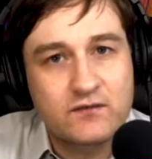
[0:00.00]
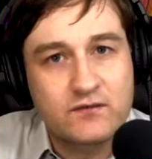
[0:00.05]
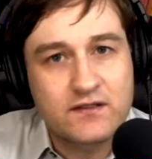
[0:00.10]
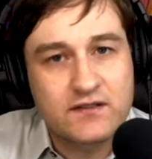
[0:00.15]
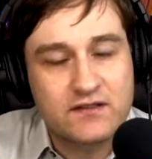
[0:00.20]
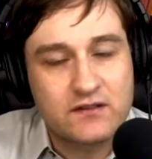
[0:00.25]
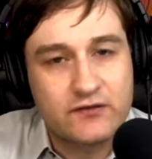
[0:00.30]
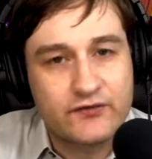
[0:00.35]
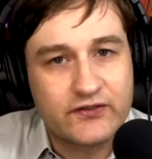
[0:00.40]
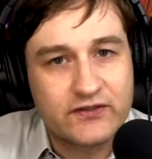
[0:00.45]
to
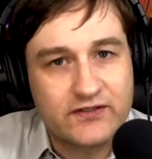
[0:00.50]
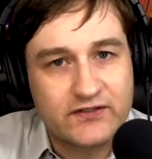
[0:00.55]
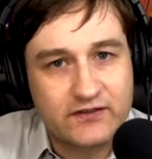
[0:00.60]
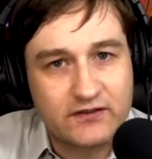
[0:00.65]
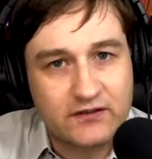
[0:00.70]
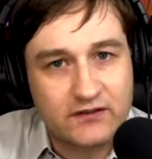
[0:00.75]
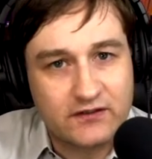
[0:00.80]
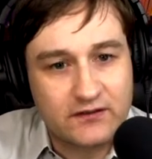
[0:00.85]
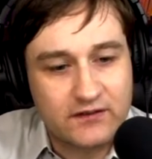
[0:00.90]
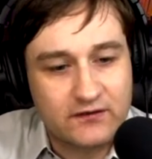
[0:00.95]
result in
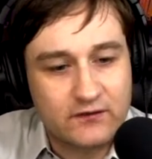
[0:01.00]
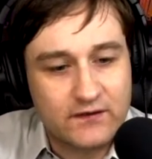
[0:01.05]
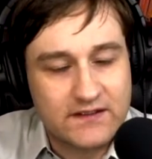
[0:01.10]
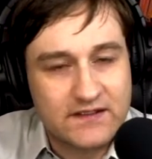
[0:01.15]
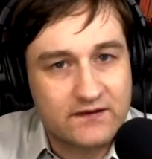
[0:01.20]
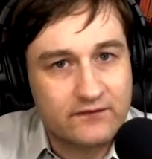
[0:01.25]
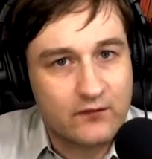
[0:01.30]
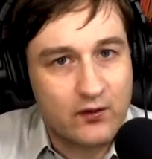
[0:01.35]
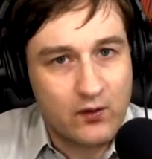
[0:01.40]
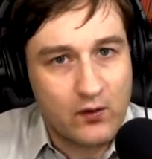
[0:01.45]
certain
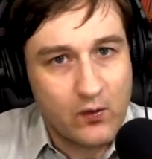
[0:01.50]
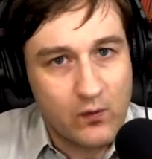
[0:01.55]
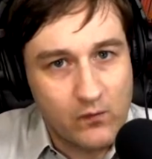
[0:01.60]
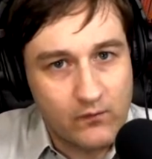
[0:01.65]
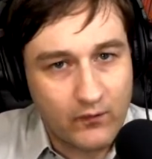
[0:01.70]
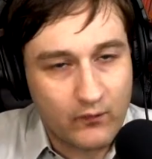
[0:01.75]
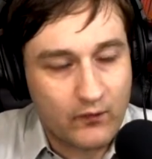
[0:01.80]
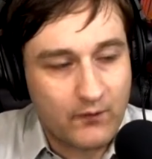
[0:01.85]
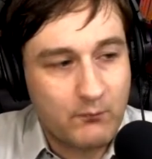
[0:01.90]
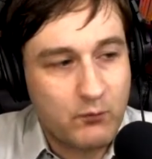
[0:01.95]
degrees of
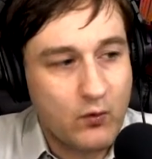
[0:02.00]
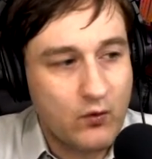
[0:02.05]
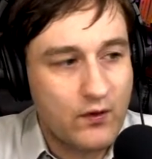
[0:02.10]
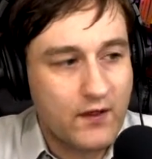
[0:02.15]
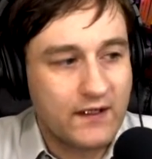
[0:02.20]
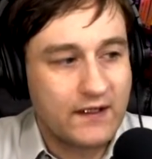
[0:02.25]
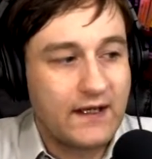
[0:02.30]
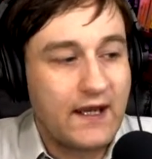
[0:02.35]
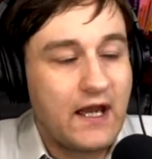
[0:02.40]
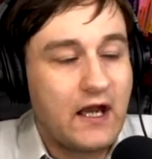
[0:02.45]

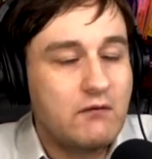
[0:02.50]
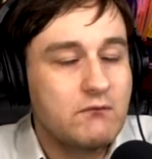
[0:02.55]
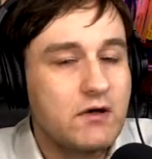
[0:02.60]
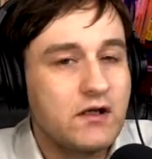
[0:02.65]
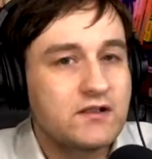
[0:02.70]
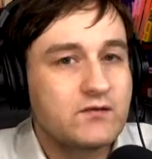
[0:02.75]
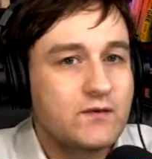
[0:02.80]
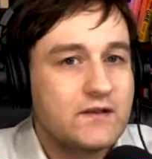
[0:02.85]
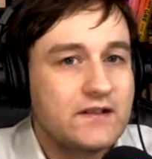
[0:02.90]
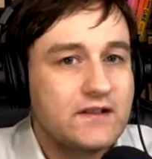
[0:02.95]
over-reporting, how
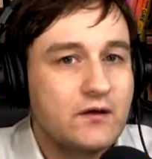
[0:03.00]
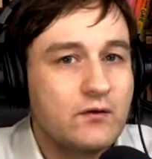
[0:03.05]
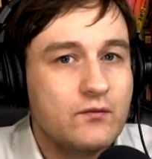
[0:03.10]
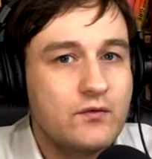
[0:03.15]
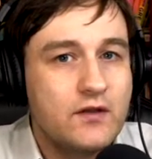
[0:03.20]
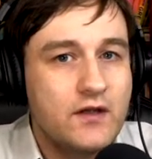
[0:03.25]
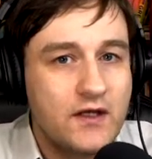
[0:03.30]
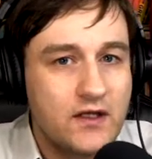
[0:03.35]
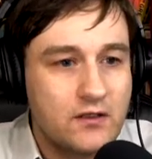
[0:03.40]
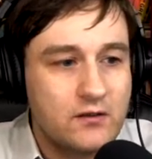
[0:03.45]
much we don't
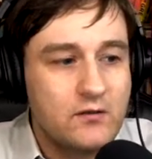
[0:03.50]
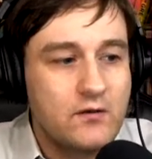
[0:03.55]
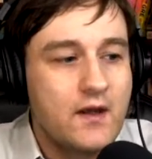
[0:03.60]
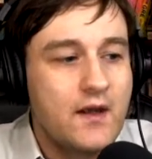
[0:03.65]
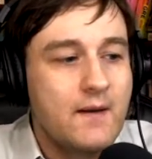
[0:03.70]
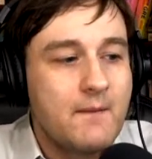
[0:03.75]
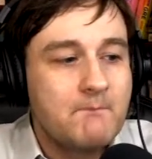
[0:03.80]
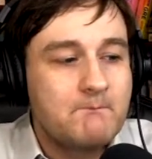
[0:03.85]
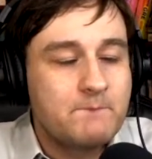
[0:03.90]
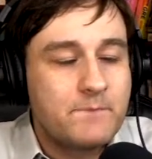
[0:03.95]
know.
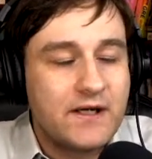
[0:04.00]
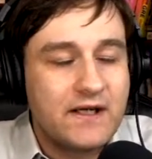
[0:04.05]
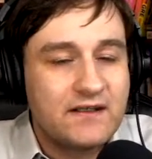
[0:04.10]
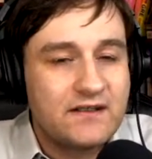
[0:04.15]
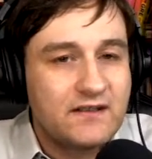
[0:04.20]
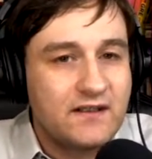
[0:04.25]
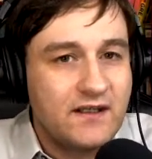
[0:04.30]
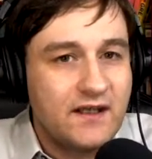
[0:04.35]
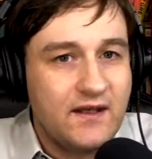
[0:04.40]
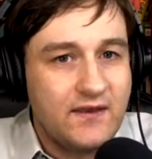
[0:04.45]

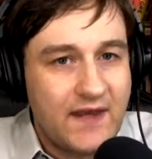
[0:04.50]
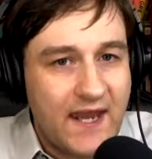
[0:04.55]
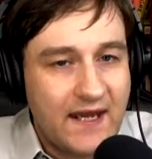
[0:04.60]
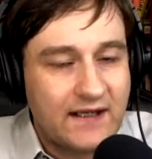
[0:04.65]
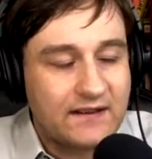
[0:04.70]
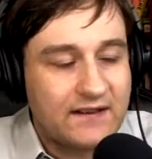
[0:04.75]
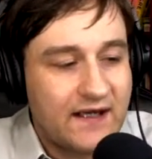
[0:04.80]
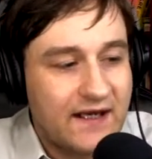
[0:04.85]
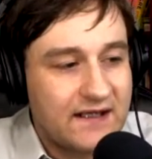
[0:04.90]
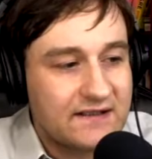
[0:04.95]
But in this
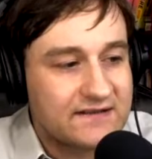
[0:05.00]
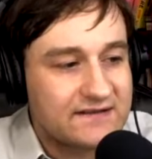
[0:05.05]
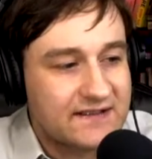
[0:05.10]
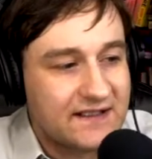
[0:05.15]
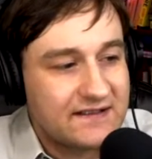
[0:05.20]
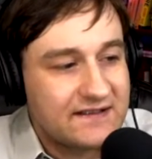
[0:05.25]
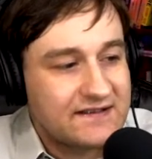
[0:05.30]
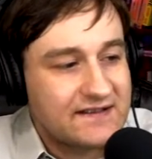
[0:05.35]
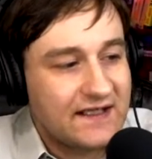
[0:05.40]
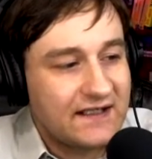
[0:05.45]
case,
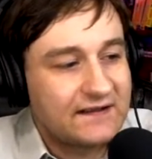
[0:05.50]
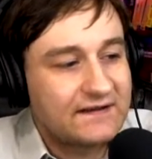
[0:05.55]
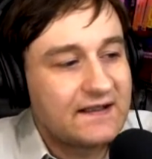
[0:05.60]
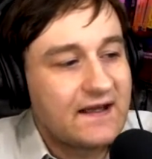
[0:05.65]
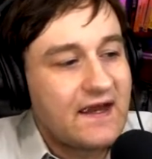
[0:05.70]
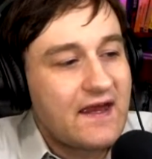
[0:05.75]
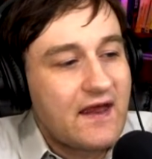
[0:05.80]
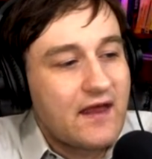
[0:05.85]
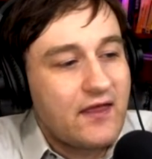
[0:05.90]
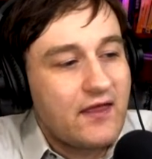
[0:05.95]

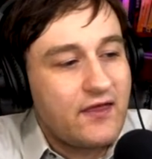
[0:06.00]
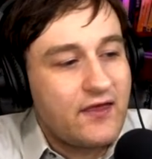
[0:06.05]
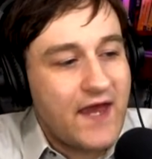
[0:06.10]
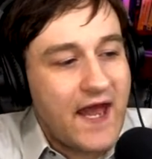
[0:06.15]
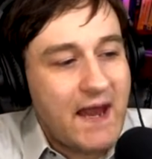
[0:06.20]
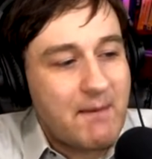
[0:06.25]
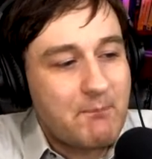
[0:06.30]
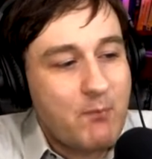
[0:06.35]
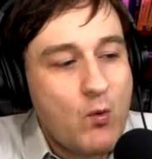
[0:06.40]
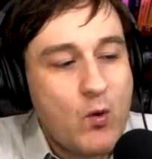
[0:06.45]

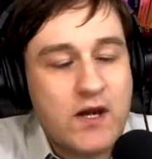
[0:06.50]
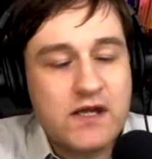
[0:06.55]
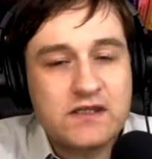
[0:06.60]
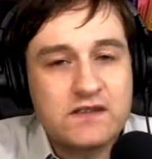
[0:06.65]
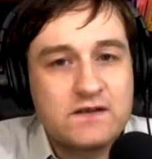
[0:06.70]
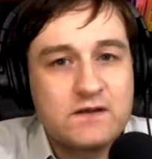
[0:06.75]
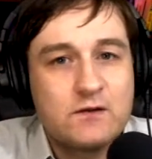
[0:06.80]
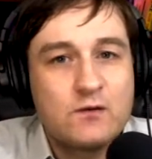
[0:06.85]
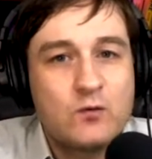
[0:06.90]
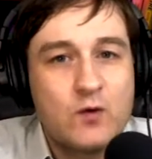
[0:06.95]
that
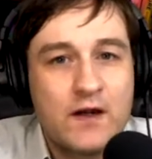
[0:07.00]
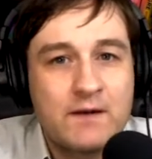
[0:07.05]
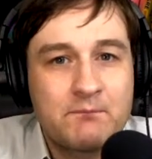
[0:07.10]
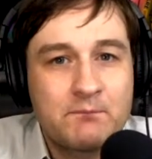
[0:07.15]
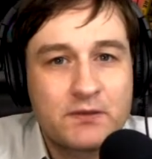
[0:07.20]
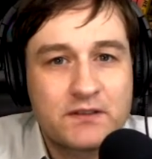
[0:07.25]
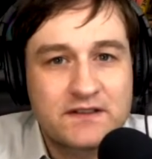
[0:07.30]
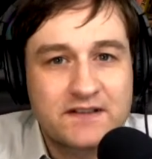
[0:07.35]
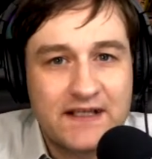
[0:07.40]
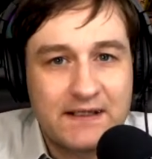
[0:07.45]

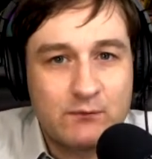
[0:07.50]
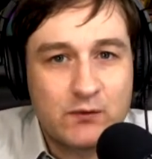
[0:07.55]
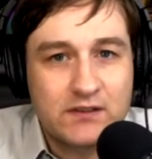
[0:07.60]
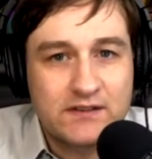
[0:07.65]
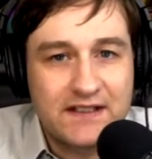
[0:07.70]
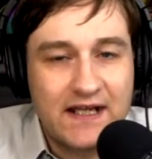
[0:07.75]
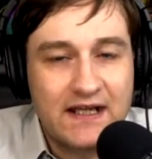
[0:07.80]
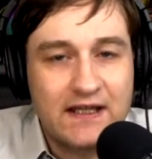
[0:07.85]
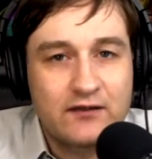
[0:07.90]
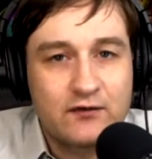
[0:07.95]
0.21%
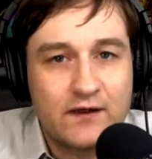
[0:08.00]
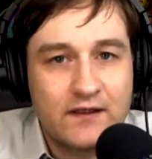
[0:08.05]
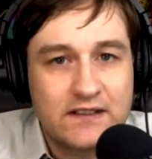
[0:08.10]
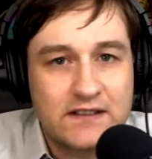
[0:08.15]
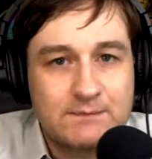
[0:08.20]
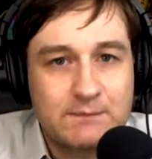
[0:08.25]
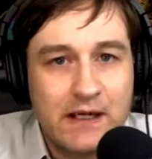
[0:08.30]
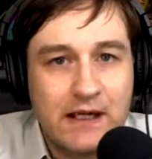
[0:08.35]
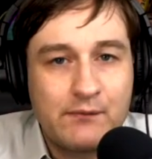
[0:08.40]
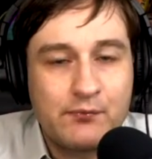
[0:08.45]
mortality rate
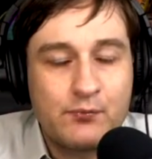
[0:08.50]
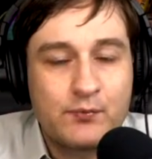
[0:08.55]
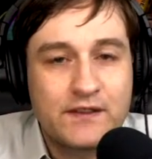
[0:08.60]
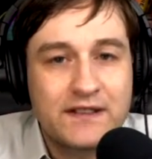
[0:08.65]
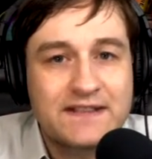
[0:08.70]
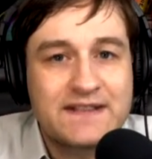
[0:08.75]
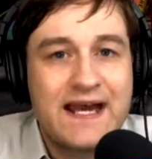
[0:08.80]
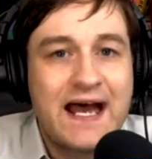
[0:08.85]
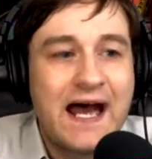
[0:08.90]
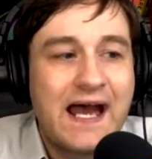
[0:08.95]
is probably
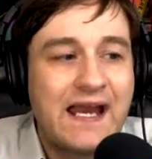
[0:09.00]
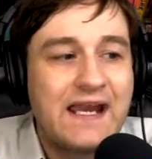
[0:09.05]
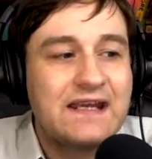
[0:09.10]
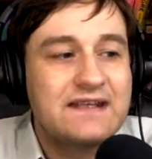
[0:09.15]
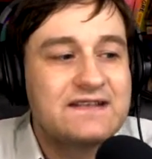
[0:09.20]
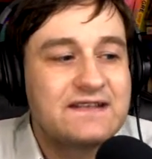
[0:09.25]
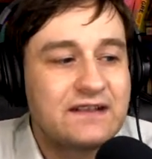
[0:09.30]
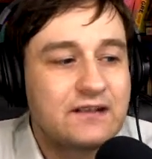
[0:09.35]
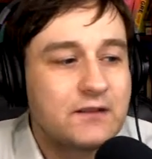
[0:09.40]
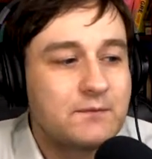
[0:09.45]
as high
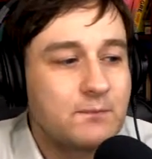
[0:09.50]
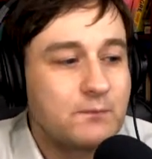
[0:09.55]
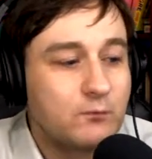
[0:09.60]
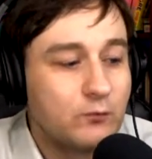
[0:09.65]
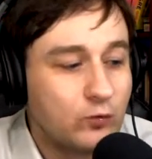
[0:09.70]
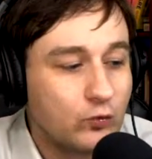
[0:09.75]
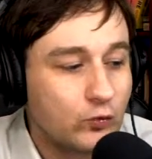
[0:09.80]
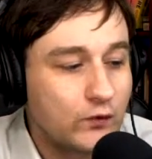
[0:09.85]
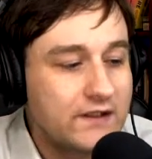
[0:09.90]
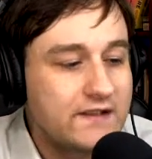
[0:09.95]
as it could
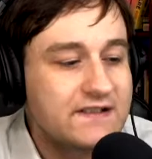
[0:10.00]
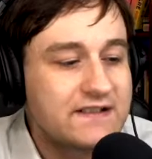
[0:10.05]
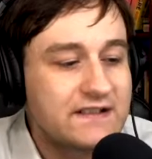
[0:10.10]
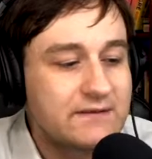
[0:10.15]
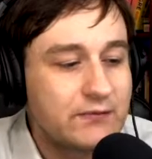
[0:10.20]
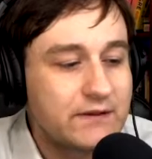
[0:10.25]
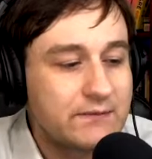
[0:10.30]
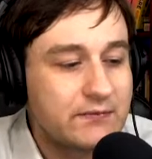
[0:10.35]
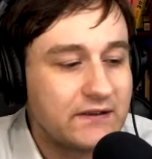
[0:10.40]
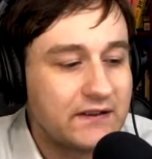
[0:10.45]

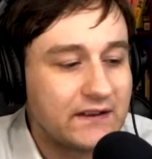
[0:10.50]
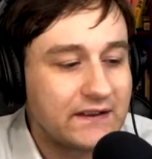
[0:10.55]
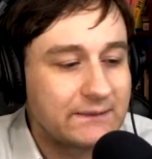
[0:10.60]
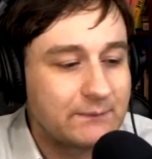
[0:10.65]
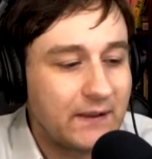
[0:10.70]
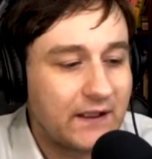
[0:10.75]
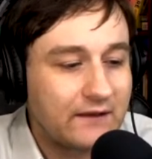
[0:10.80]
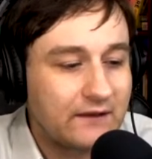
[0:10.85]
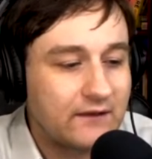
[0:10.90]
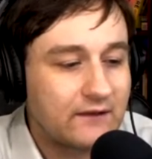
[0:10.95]
reasonably be
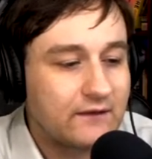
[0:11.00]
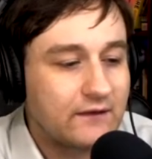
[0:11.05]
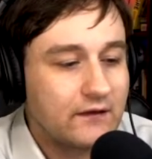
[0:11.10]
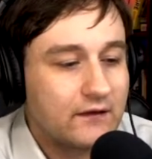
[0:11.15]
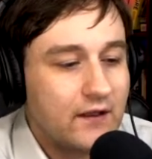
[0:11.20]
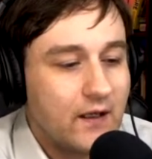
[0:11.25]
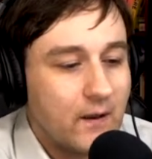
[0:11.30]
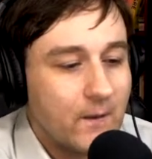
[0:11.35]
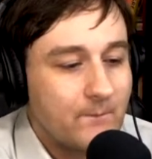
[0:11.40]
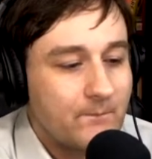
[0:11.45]
expected to
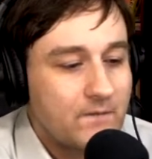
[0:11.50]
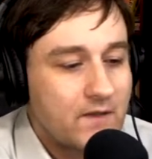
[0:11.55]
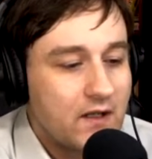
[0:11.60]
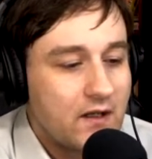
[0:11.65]
go.